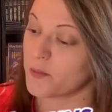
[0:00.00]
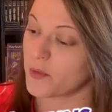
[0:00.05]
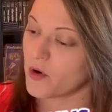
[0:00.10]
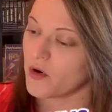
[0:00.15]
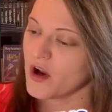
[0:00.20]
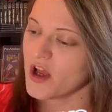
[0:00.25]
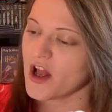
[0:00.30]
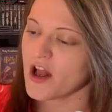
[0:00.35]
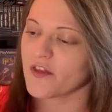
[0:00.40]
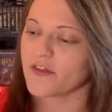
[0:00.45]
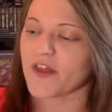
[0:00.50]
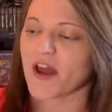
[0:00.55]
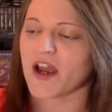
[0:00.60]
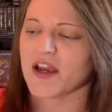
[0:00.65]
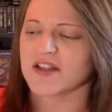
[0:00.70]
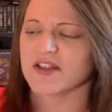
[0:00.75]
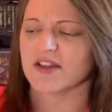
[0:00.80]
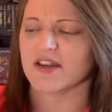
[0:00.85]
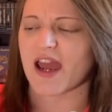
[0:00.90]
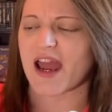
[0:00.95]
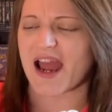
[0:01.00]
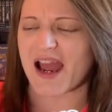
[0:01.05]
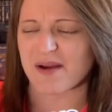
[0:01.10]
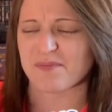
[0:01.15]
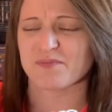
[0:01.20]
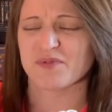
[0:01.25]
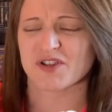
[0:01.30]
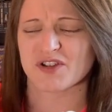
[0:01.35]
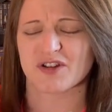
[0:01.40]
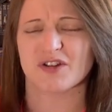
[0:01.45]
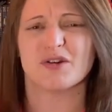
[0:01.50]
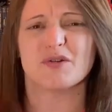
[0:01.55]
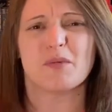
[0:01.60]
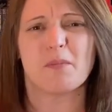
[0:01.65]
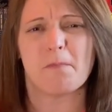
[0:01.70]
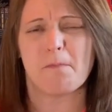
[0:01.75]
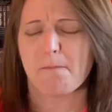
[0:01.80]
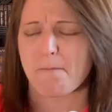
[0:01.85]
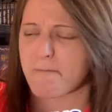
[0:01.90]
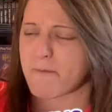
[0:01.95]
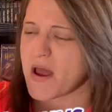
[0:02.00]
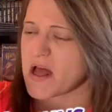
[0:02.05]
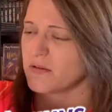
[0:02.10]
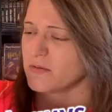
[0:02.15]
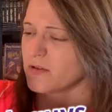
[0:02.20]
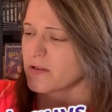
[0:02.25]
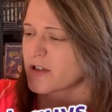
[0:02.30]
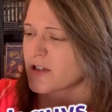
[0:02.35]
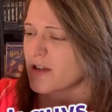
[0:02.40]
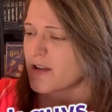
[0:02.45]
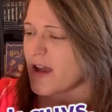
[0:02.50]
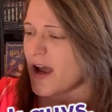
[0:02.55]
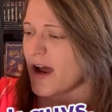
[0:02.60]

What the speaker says: But that is an absolute belter,